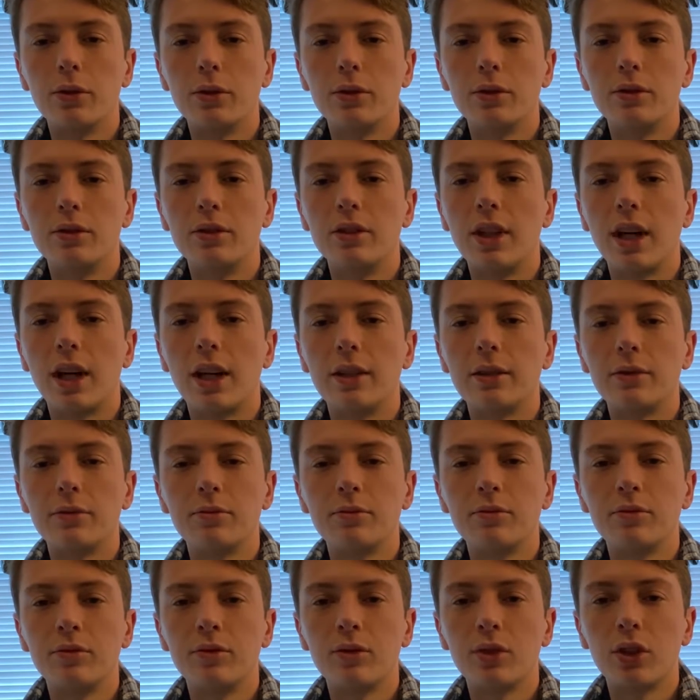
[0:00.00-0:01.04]
not
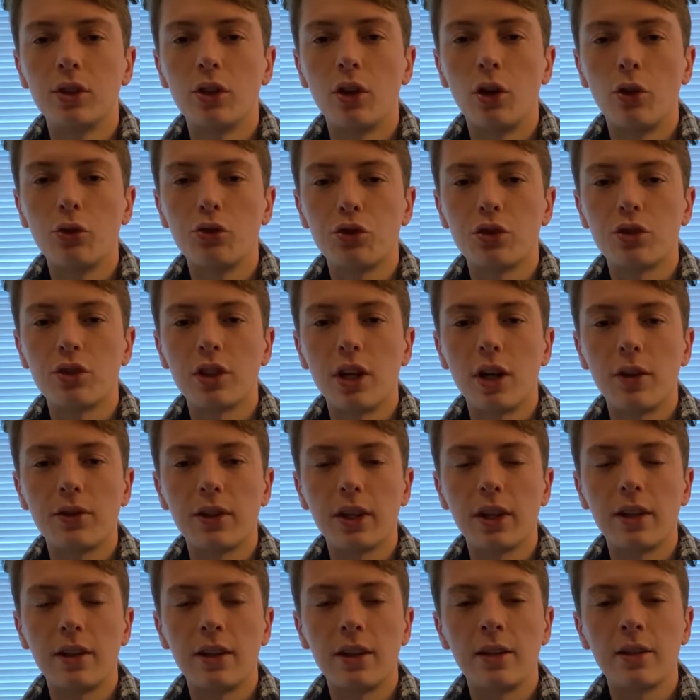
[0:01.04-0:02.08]
ultra soft
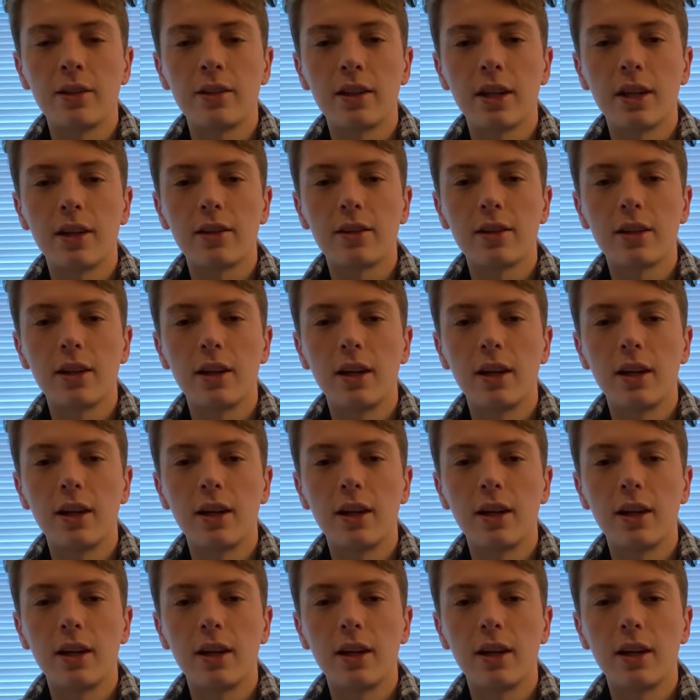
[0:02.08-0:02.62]
like this says.